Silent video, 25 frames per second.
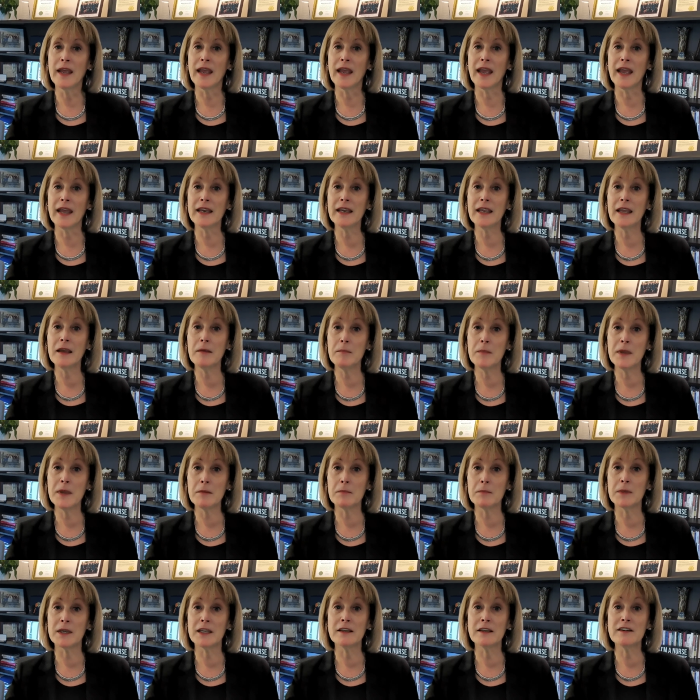and
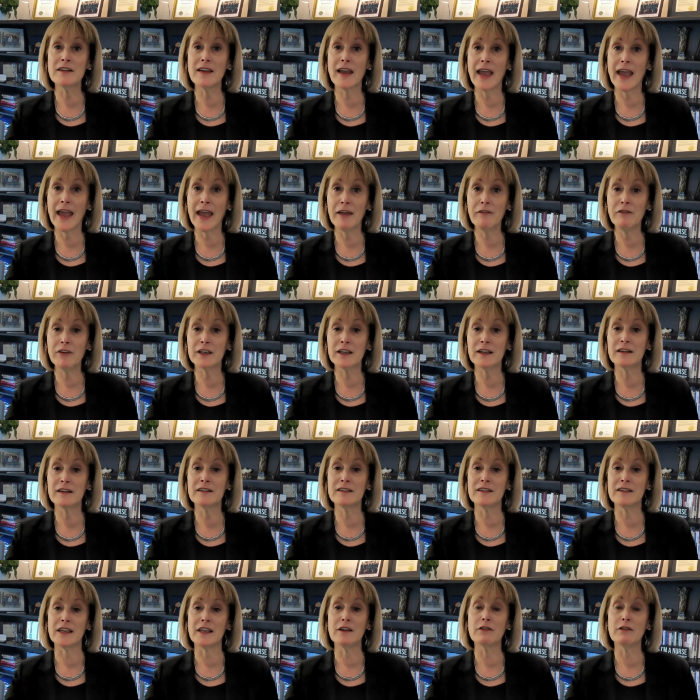commitment to
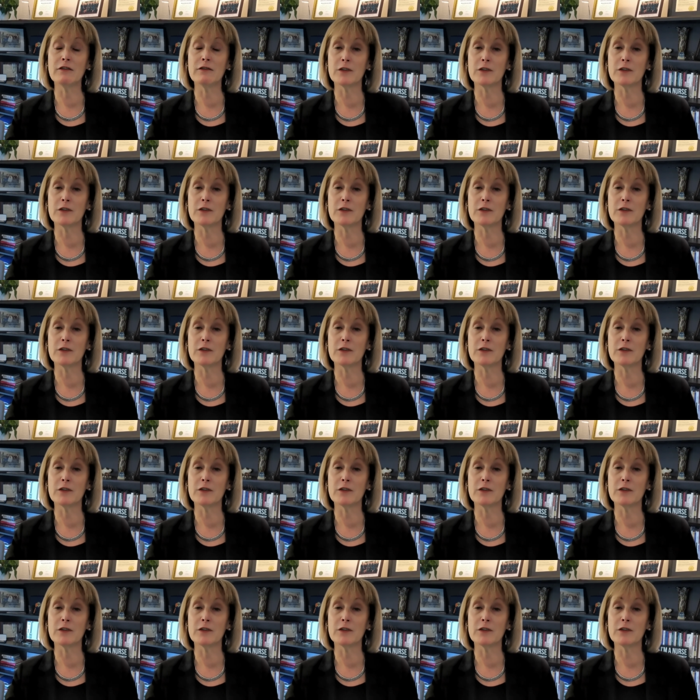advocacy